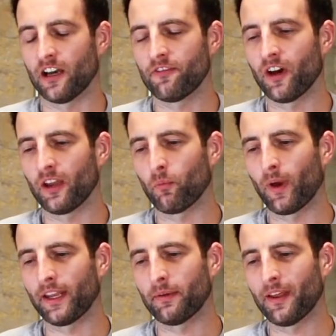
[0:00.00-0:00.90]
I find
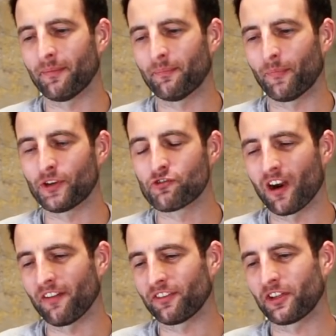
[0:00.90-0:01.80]
when
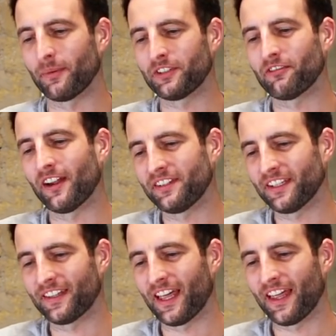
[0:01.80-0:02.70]
drivers come into
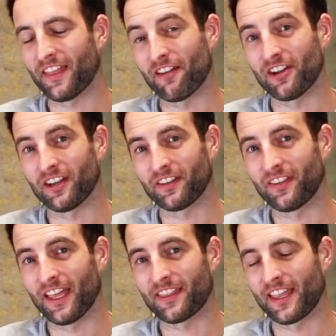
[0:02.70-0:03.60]
racing and they're in
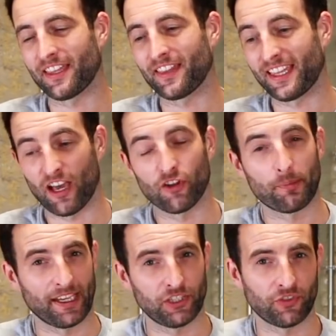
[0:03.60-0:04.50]
it, they get on the
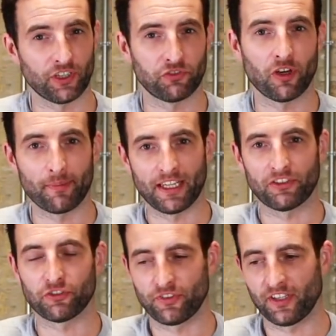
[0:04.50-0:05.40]
pace first of all. I mean,
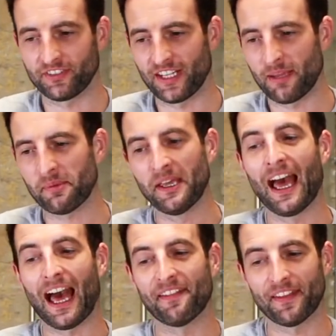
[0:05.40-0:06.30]
that's the first step,
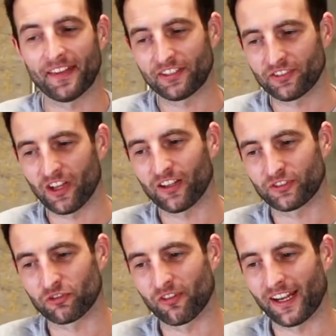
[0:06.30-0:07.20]
and then they
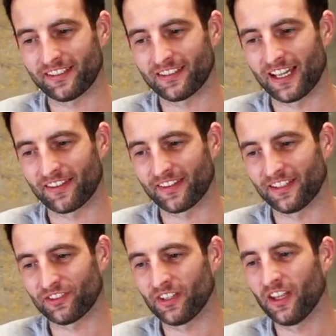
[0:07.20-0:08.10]
start to race like
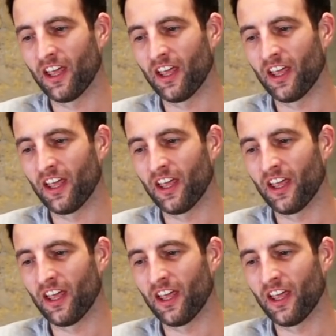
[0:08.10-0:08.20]
this.